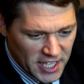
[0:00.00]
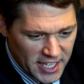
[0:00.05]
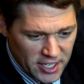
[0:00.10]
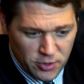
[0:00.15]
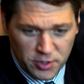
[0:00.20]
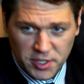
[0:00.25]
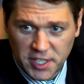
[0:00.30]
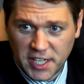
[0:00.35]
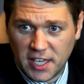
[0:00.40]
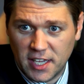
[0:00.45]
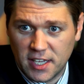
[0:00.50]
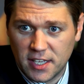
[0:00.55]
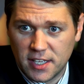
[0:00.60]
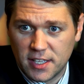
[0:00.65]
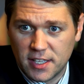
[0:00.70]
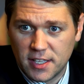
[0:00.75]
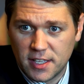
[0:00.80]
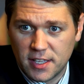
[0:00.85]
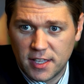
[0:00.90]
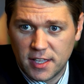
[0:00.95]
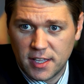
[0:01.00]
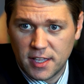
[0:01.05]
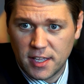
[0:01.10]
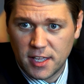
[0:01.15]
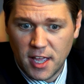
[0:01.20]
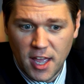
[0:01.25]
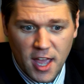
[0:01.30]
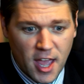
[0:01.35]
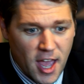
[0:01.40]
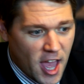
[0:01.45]
Literally,
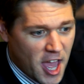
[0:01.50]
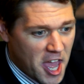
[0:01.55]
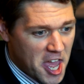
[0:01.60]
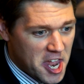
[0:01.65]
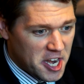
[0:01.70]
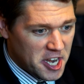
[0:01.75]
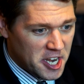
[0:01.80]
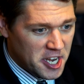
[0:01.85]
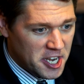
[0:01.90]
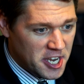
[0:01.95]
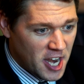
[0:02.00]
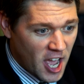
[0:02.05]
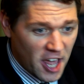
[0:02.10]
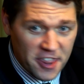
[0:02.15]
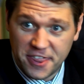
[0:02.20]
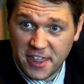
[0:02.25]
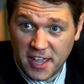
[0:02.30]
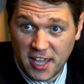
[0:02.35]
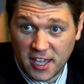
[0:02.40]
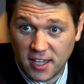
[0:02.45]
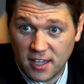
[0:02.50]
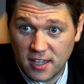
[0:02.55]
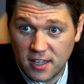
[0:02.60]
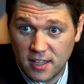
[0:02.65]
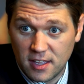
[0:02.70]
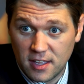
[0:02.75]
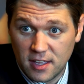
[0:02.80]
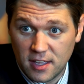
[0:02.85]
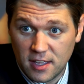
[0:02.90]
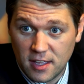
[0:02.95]
nothing
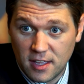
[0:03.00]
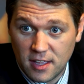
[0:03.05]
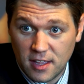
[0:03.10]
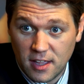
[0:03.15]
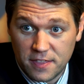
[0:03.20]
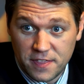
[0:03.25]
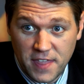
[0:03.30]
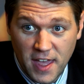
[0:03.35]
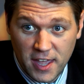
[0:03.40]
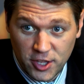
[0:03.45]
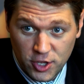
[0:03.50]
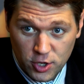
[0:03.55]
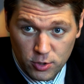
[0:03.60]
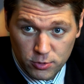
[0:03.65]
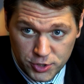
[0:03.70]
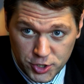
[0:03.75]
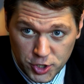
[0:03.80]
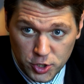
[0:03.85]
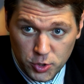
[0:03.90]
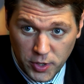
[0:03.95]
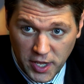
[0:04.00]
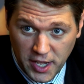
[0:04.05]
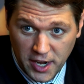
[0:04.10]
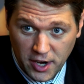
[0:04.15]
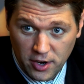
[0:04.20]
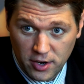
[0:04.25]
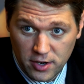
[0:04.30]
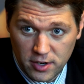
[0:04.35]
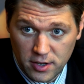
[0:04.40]
that you do here